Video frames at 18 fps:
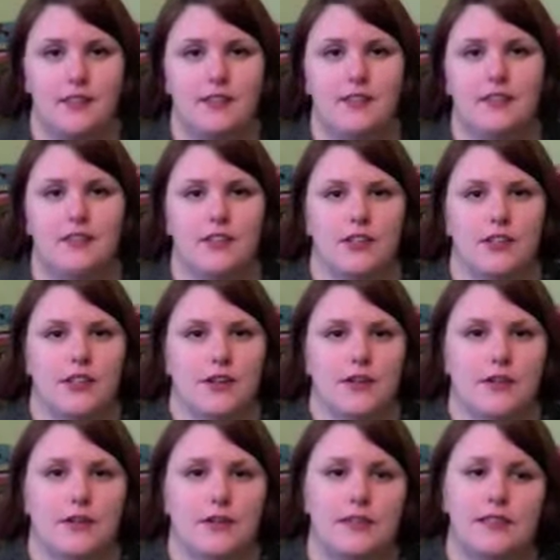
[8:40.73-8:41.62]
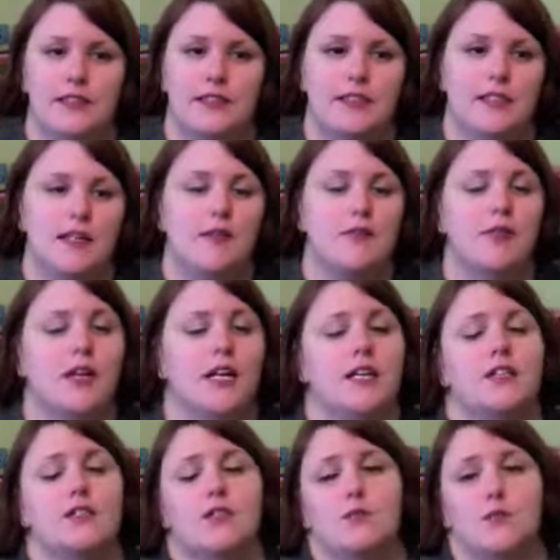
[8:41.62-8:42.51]
So, but I
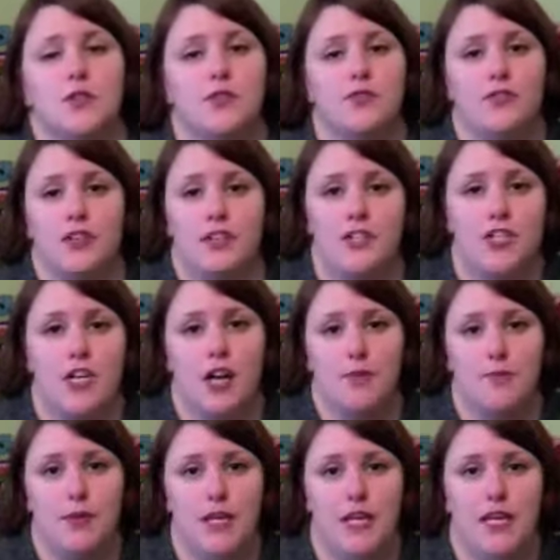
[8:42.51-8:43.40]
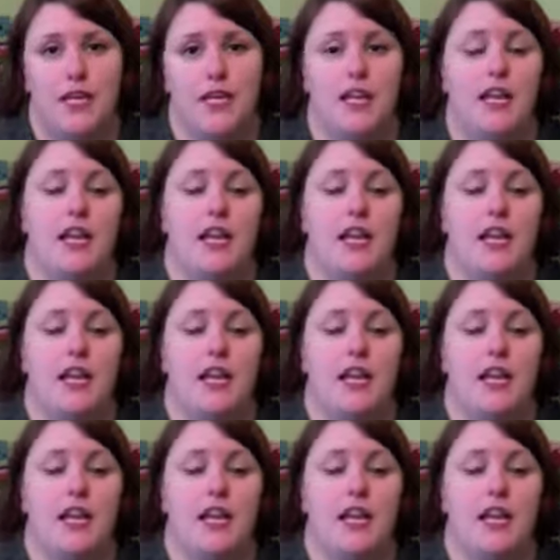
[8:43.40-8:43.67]
had so much fun shopping